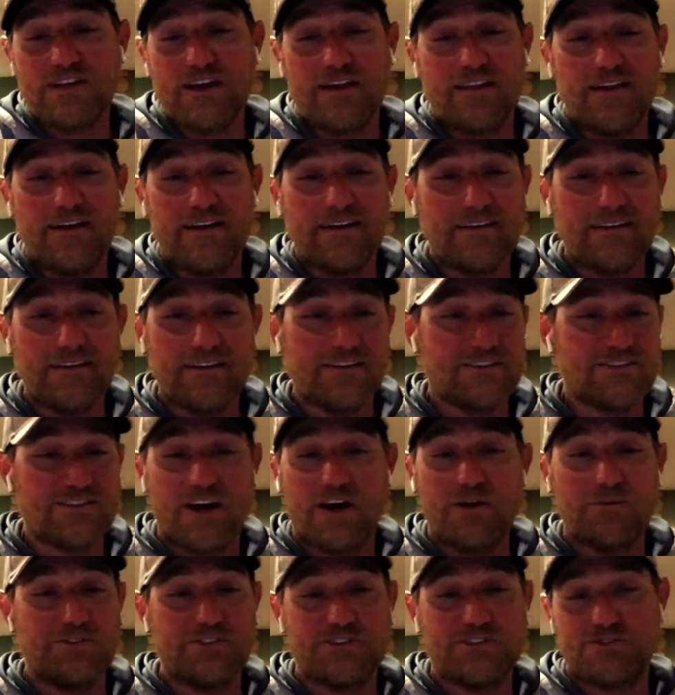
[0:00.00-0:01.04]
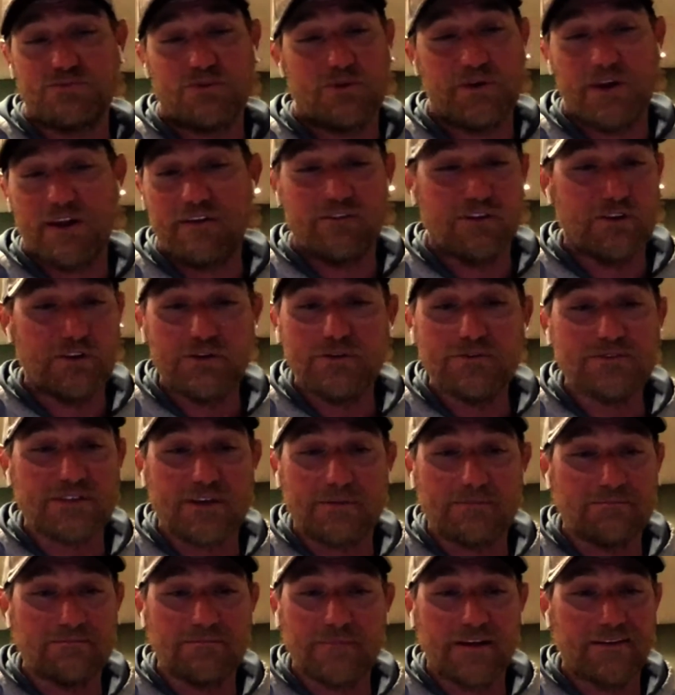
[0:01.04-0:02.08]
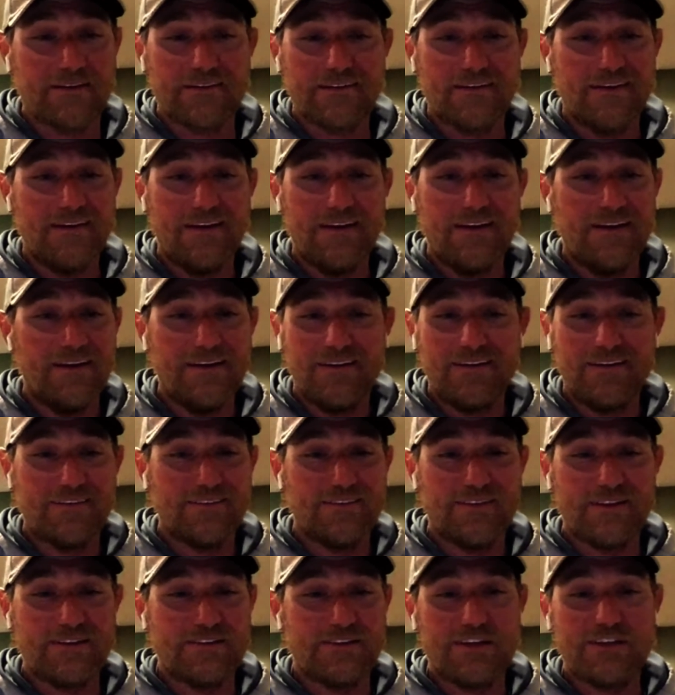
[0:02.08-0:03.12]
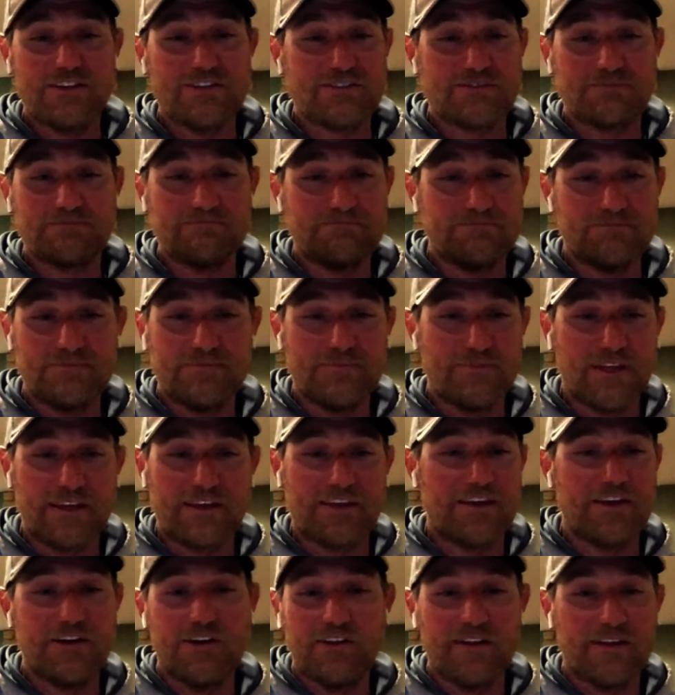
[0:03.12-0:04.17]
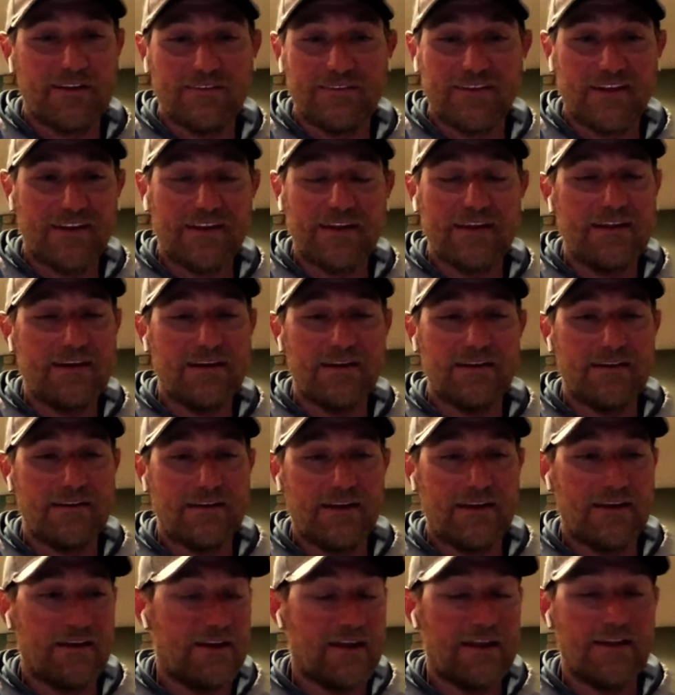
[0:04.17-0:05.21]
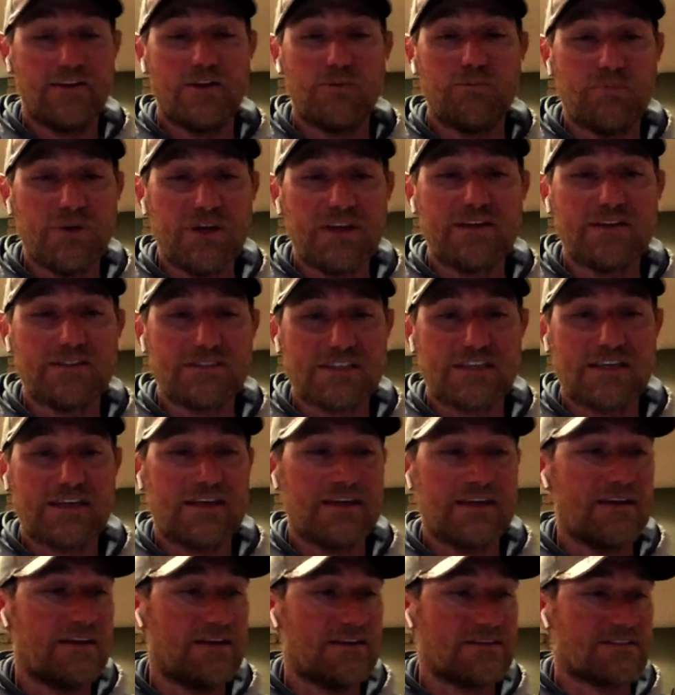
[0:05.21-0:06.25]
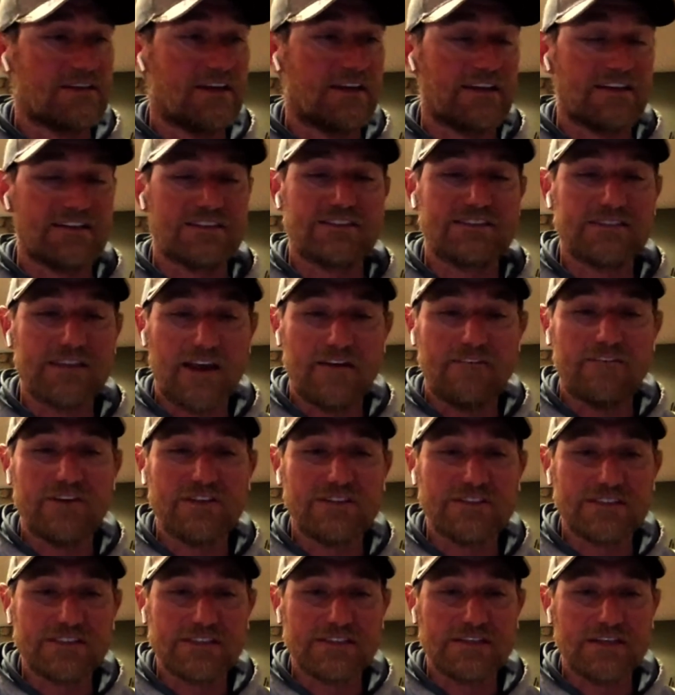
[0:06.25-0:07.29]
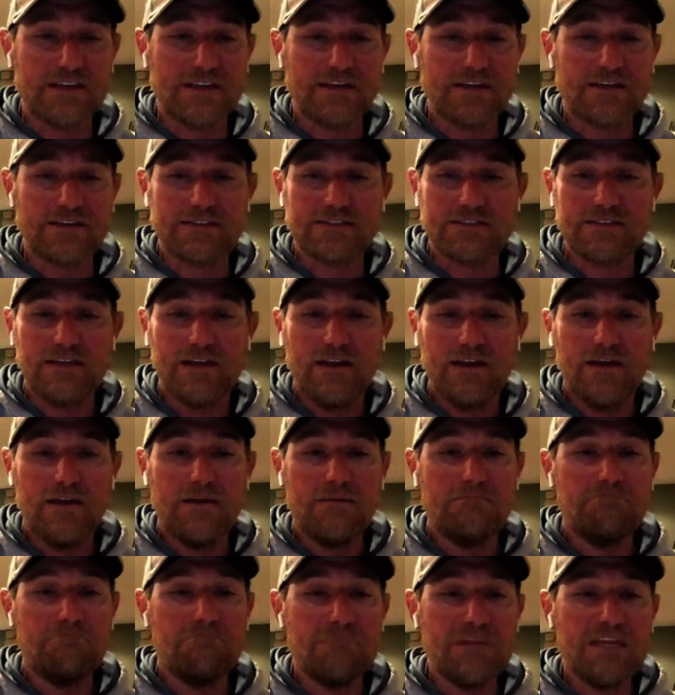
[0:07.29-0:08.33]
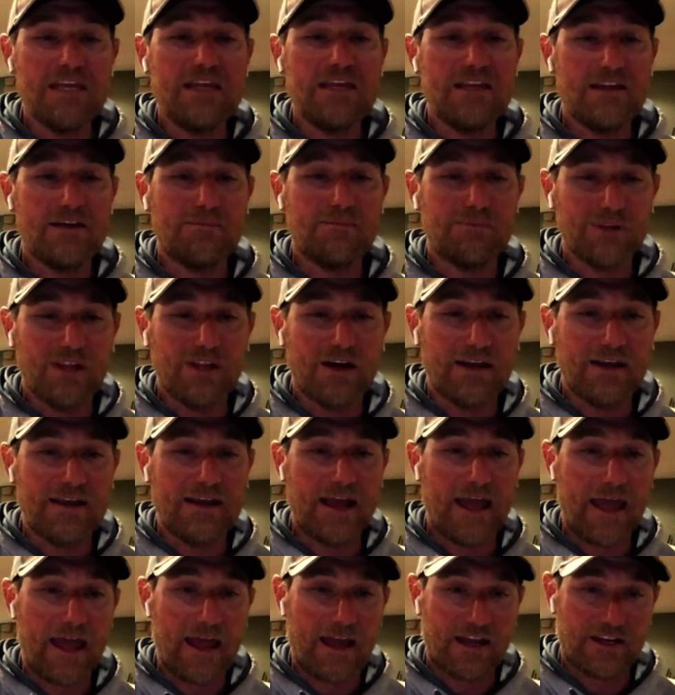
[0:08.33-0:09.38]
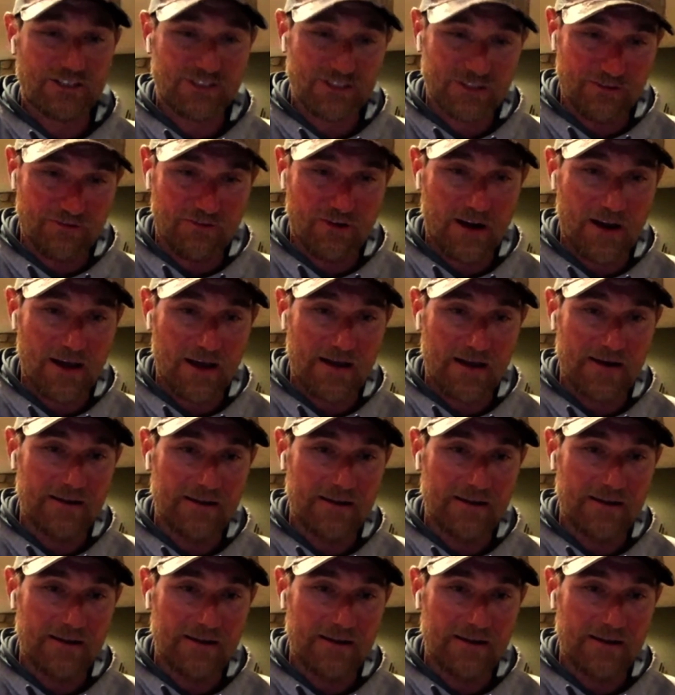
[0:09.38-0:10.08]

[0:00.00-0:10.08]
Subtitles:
I like it is I would just won't never lose them. Like they kill it, they eat it. And the biggest key is like a 7/6 medium light action rod,